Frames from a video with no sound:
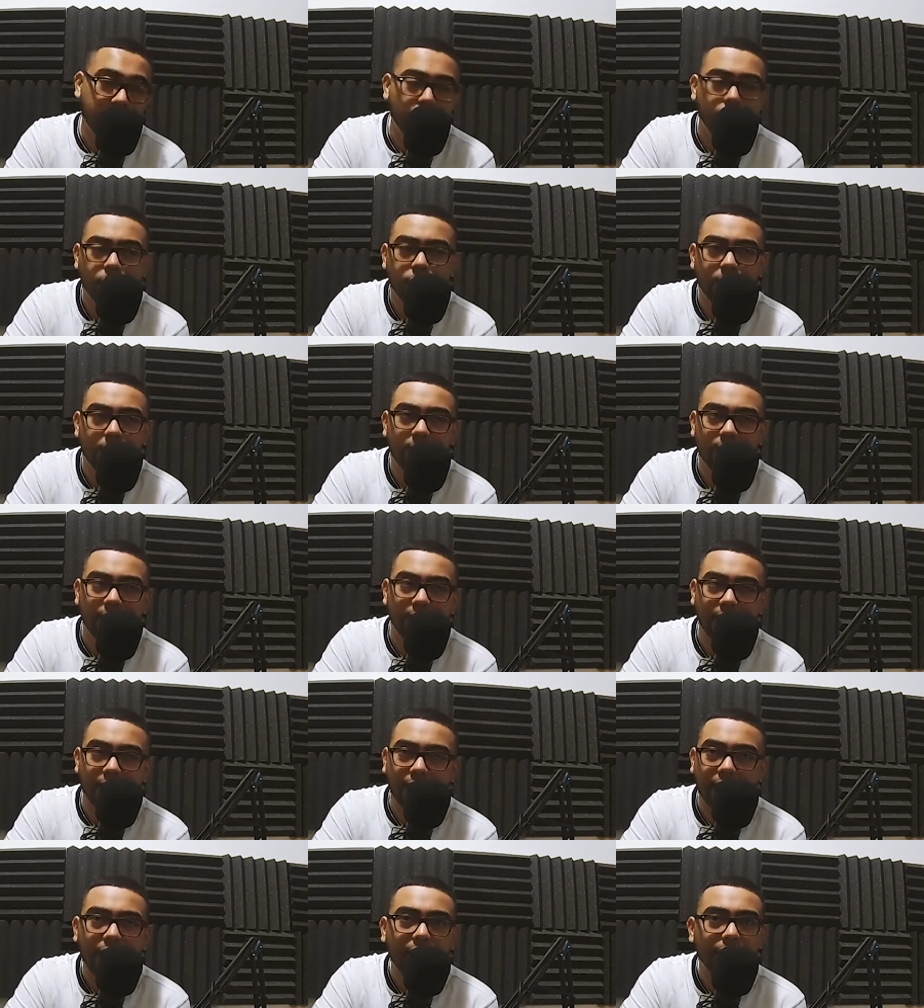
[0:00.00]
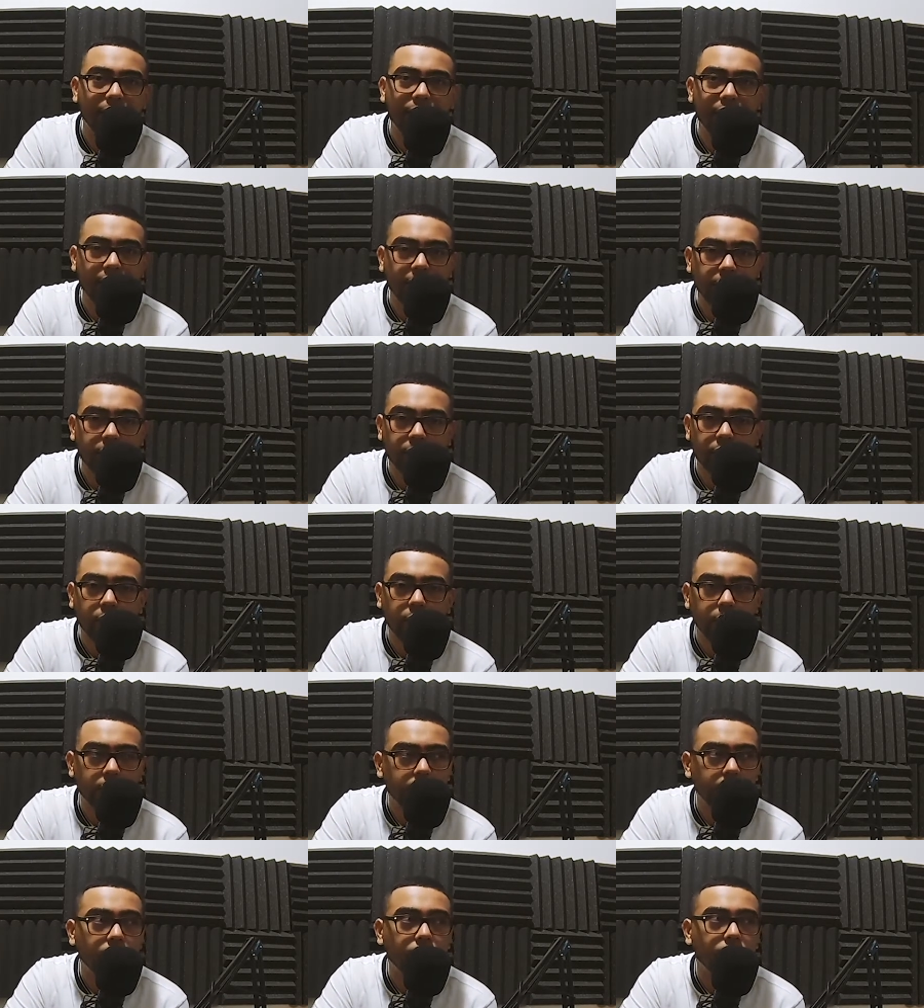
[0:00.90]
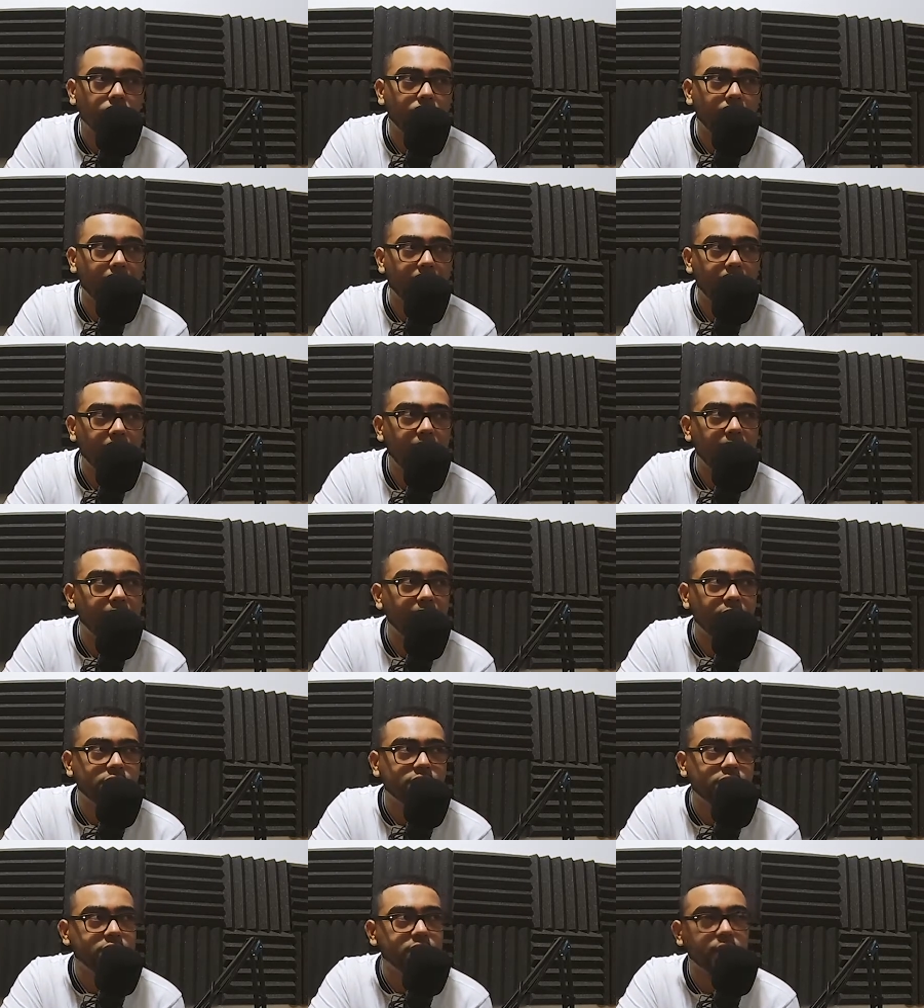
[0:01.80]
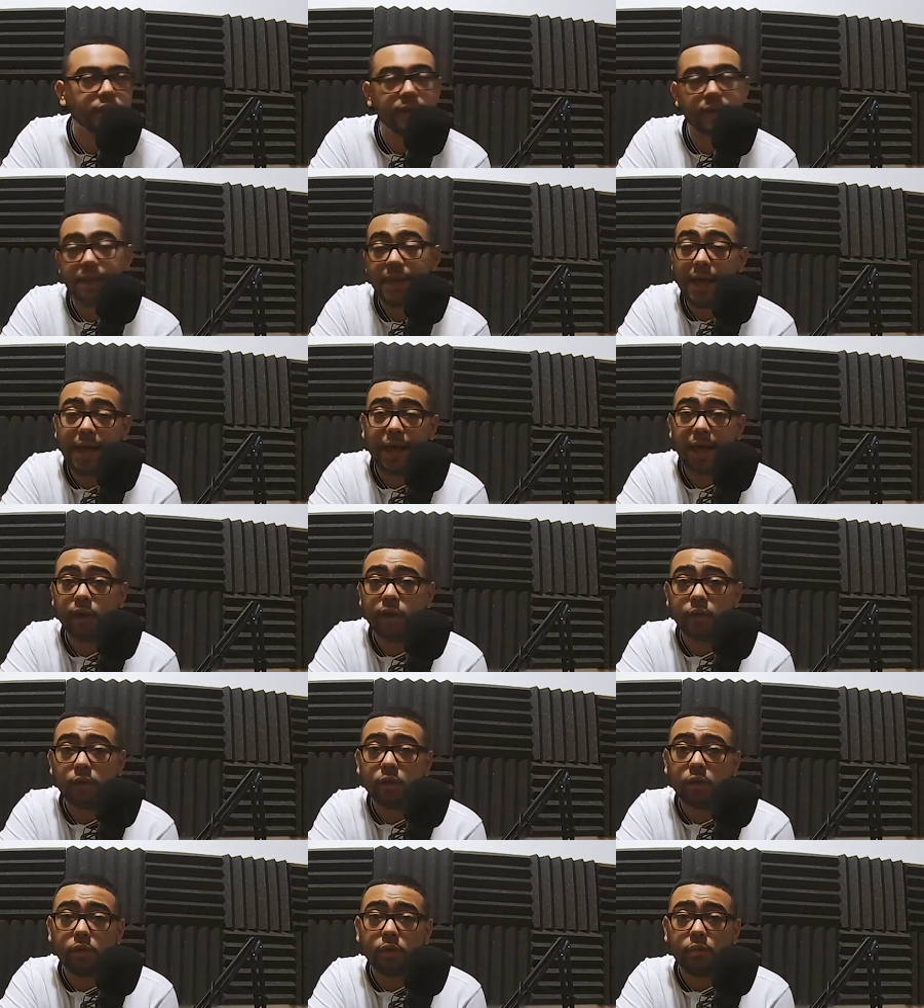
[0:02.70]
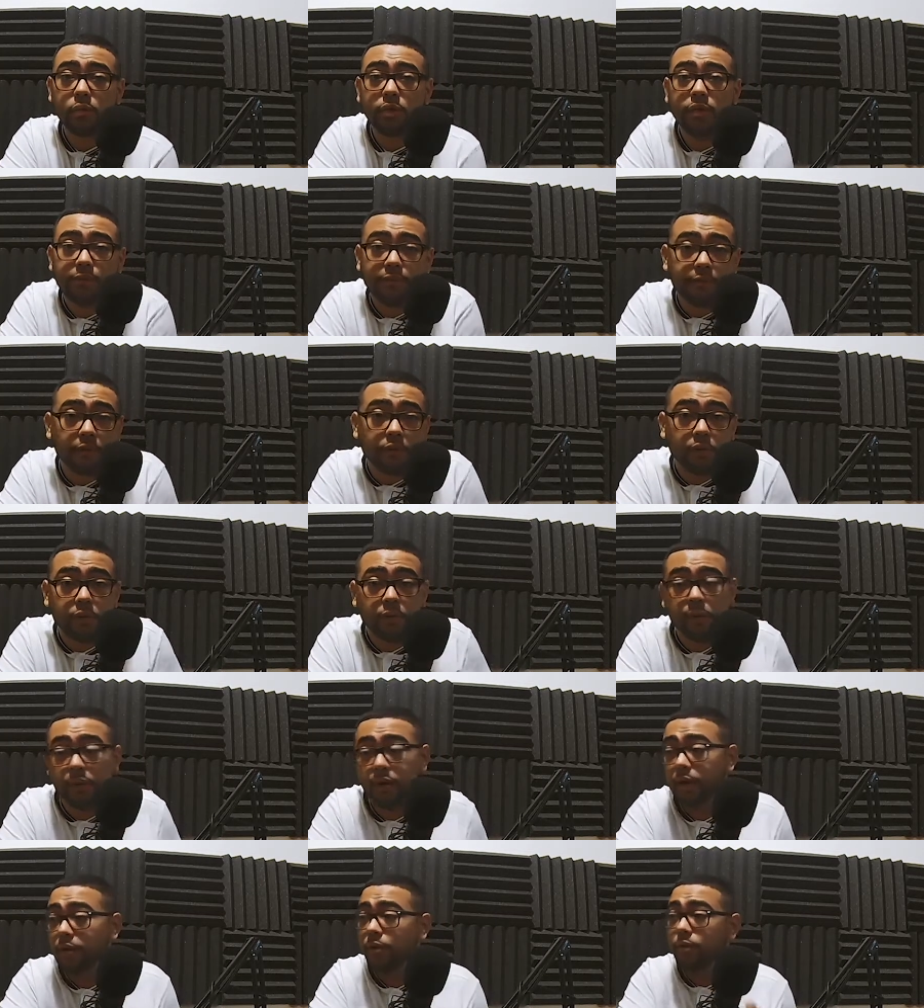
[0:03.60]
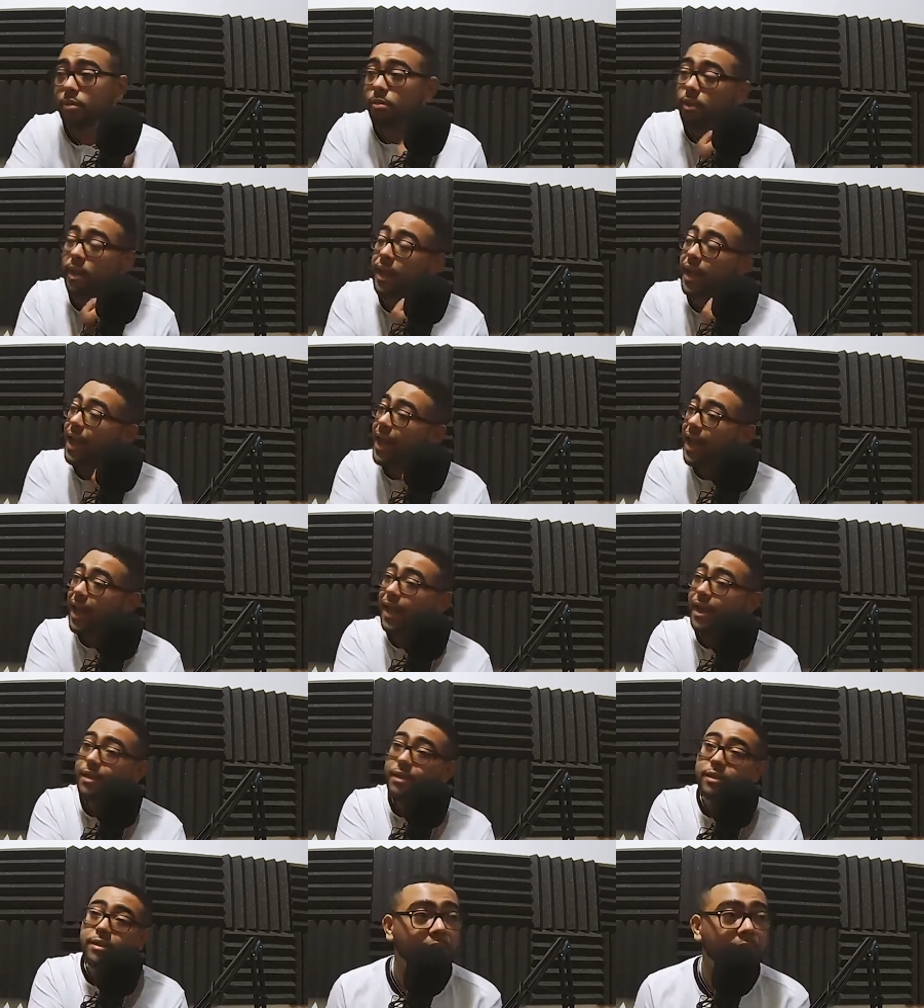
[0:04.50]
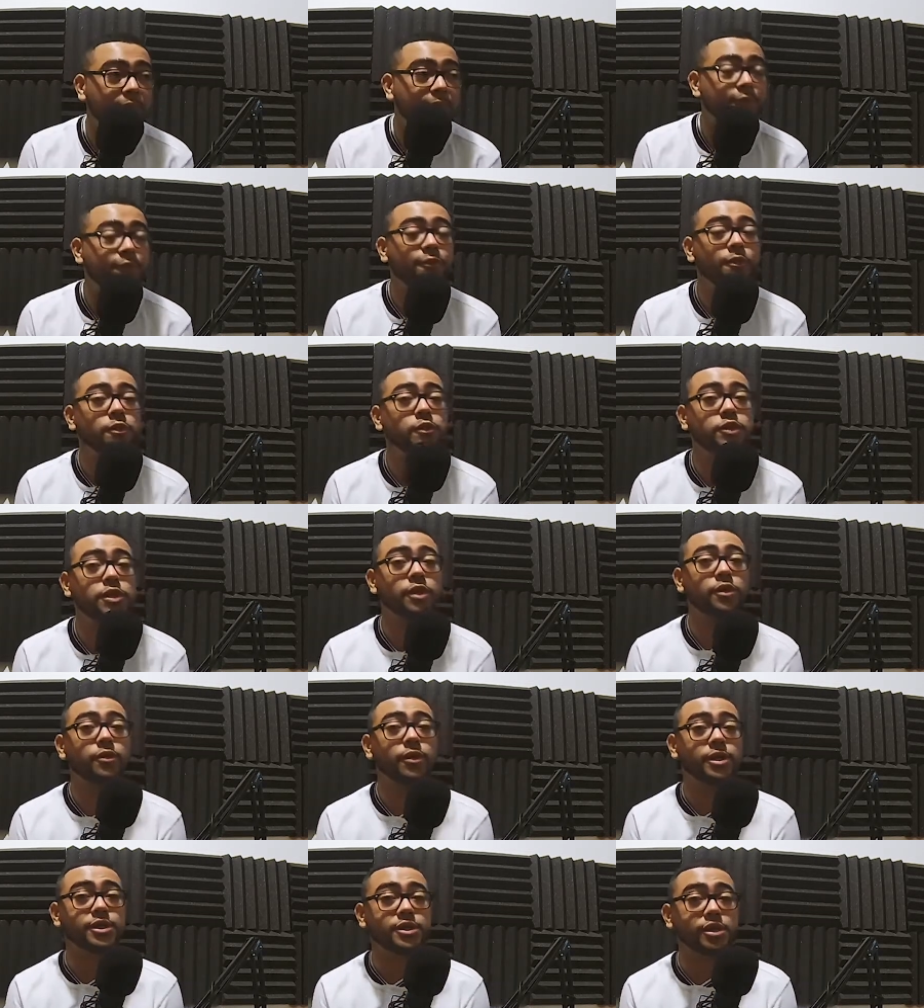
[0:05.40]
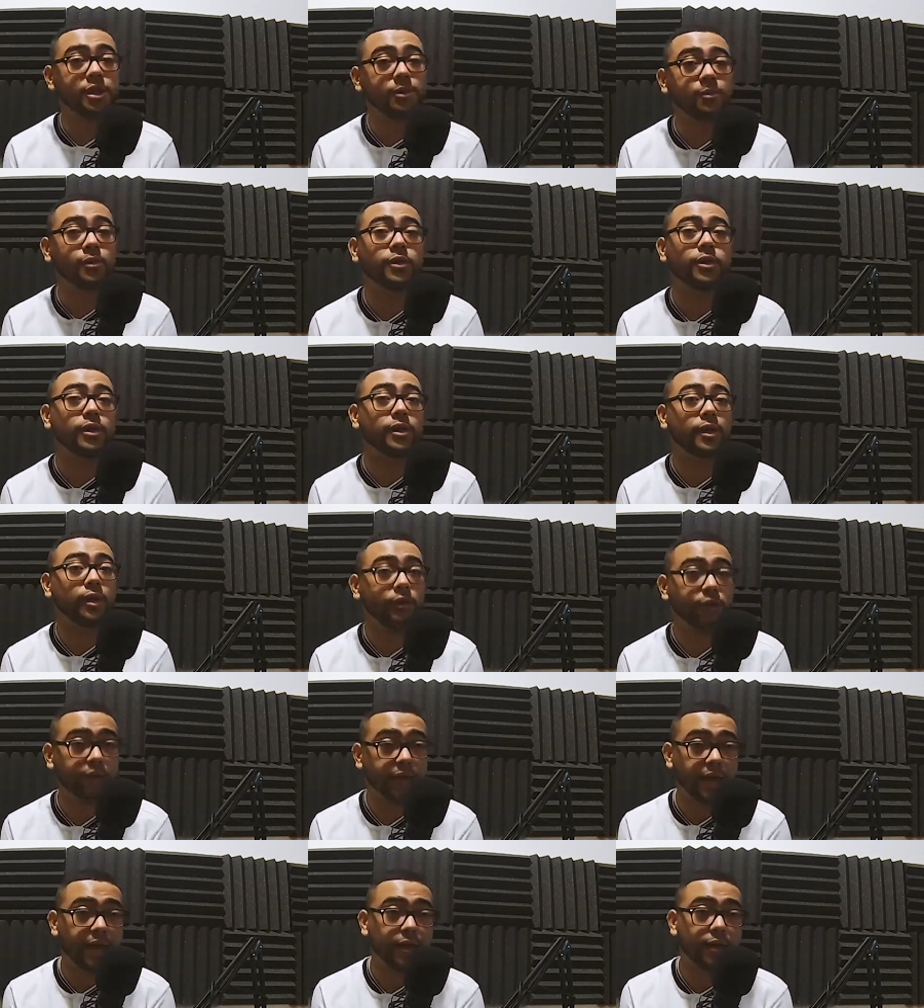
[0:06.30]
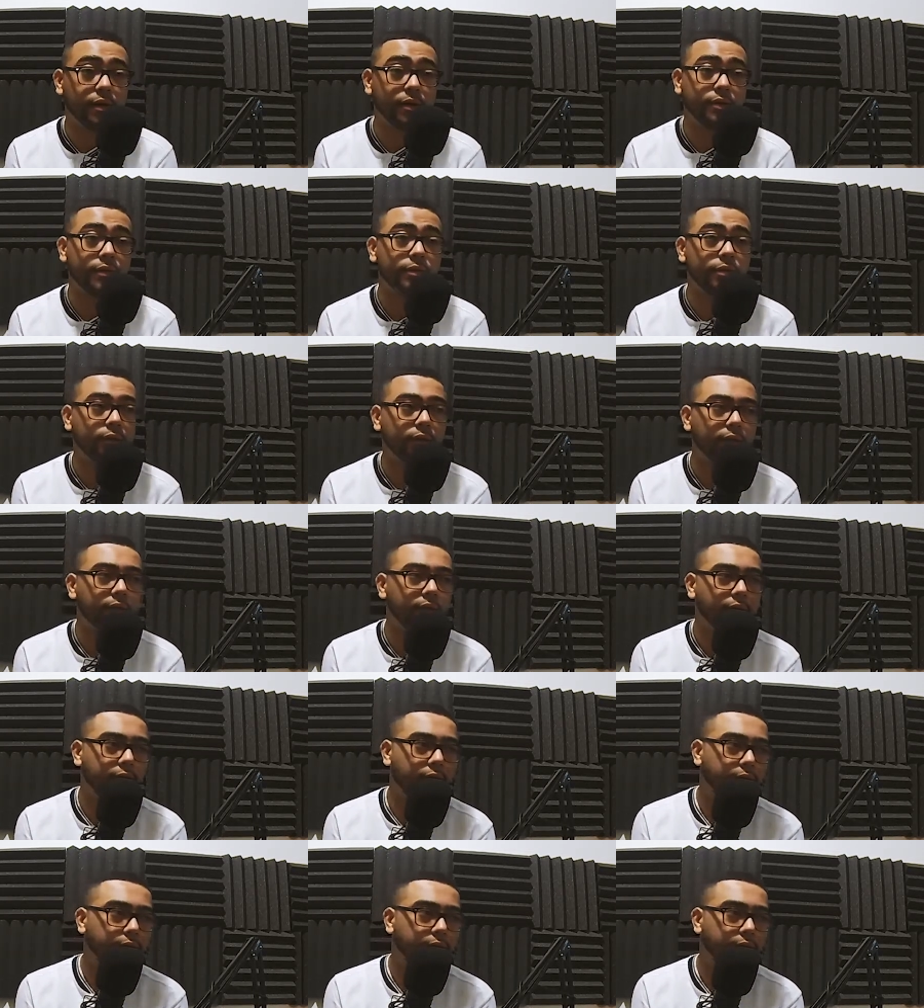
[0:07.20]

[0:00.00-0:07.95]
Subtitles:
I was maybe like 8-10 years old. So at that age, I had no clue what the fuck was going on with me. And I'm first generation immigrant here in Canada. So like